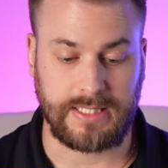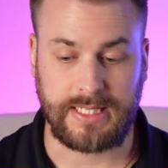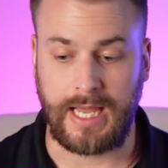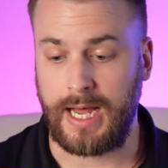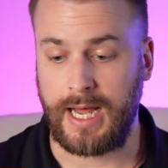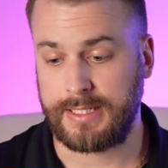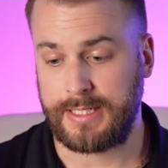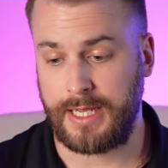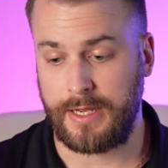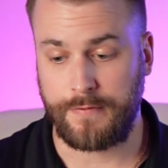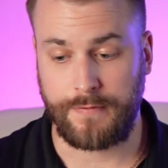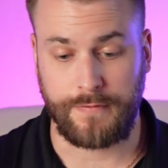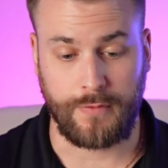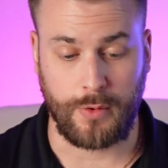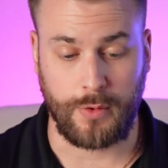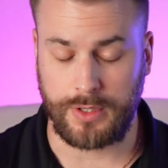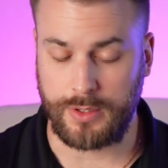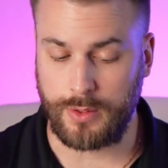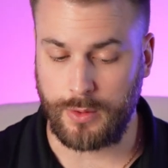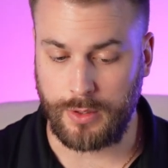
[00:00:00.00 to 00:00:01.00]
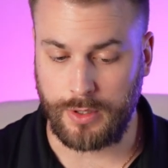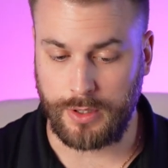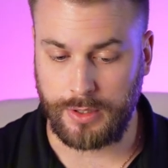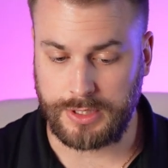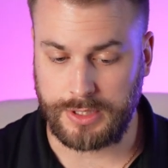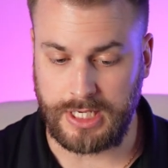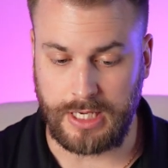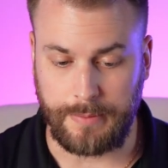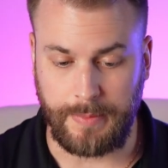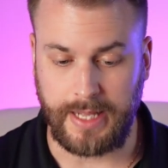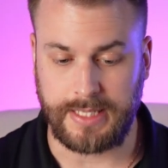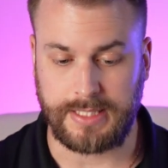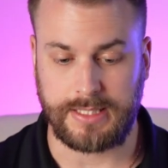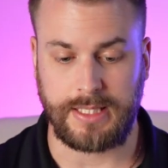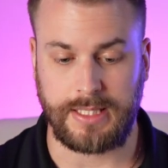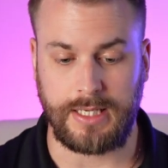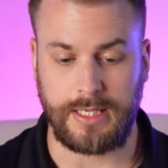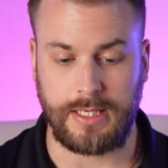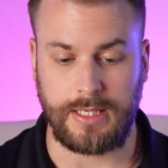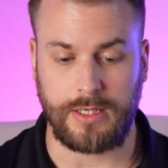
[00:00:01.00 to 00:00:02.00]
content for your team. It's
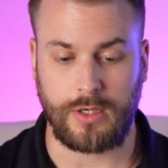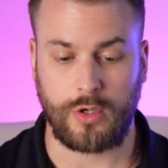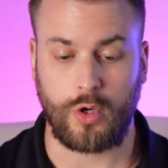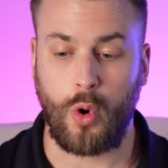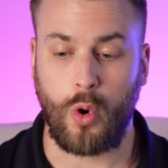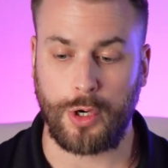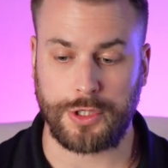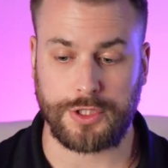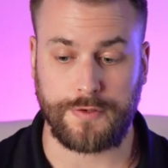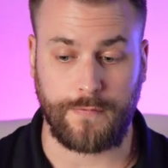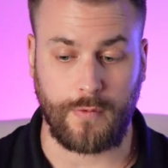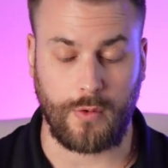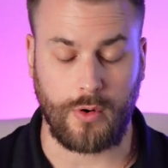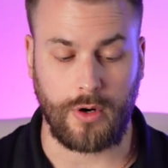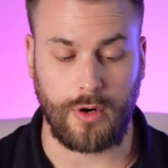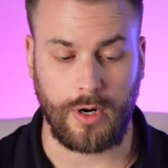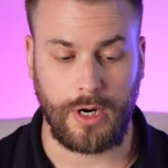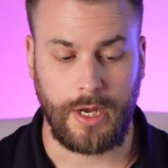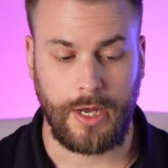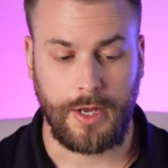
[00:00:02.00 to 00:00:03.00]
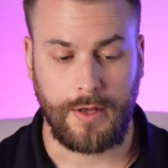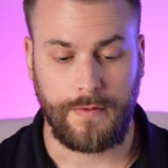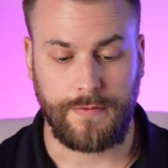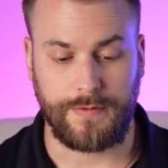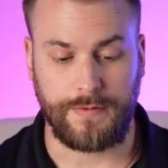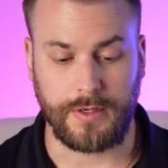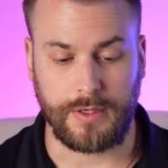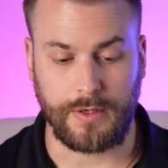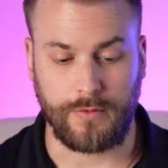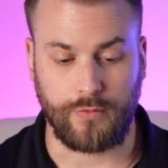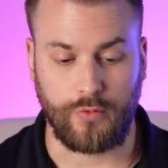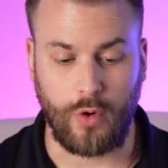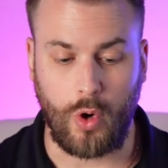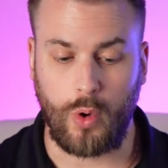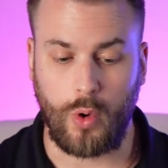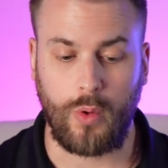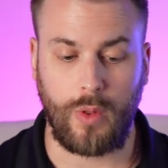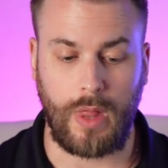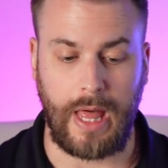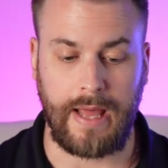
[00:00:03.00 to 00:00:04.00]
the course for the
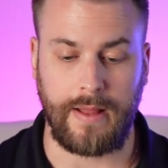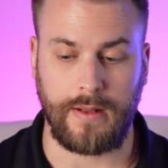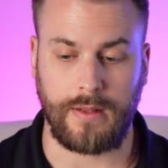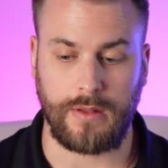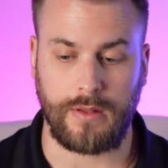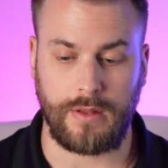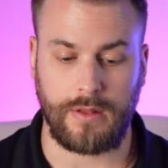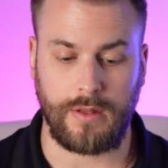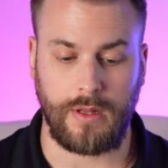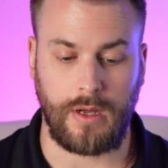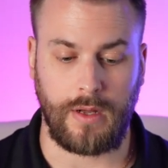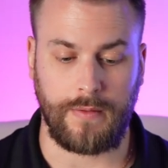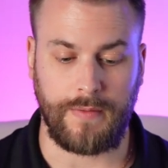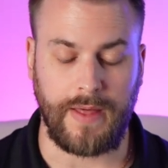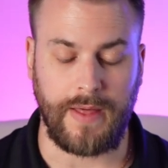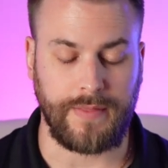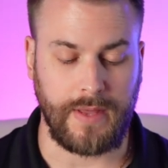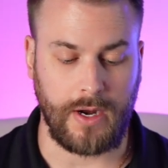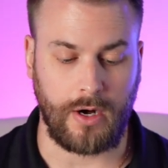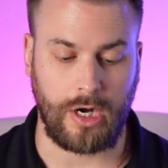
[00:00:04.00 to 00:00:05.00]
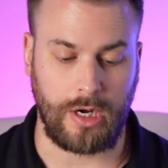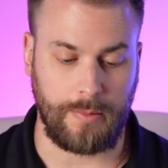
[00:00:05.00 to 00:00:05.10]
role and that they're going